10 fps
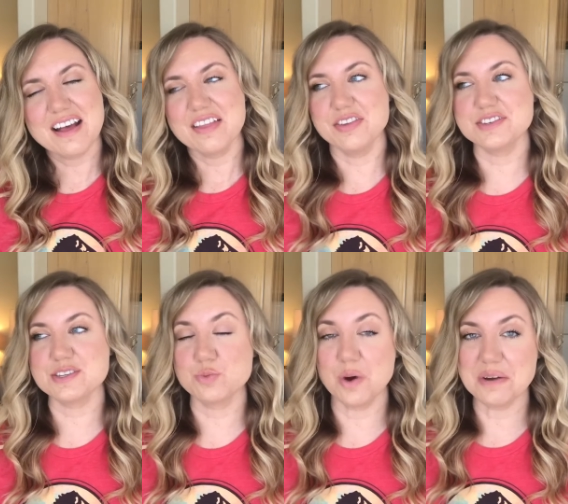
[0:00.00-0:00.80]
This
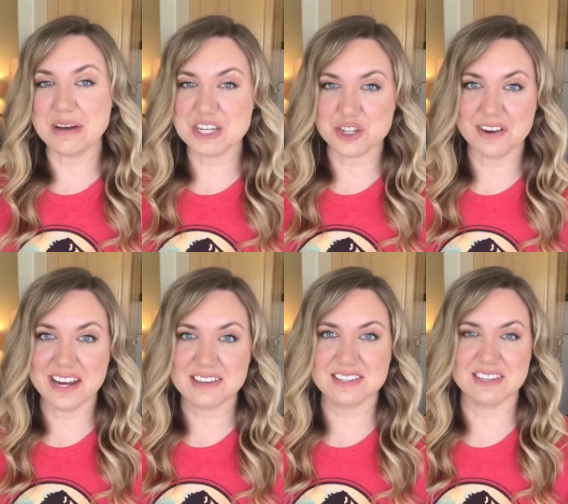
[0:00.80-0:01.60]
is one of my
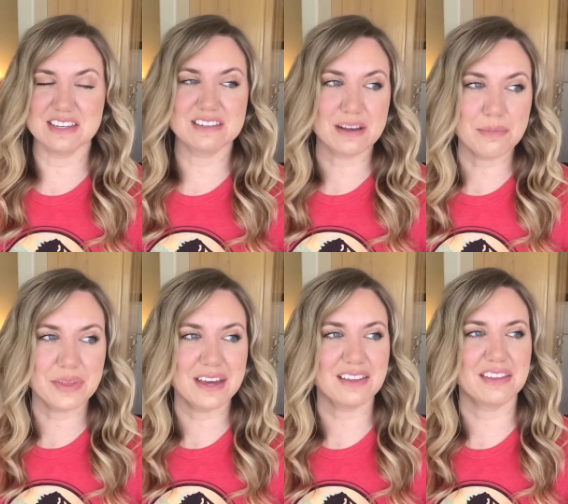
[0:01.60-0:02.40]
strengths. It's
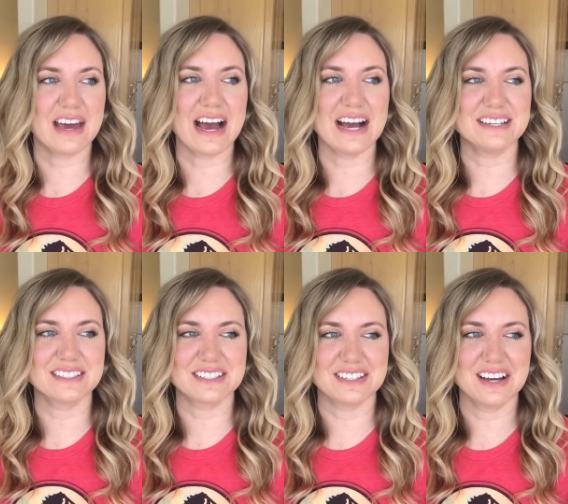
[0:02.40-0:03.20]
something
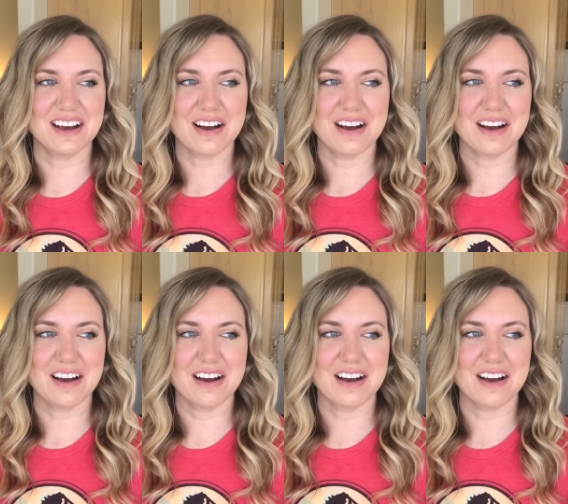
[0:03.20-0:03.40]
that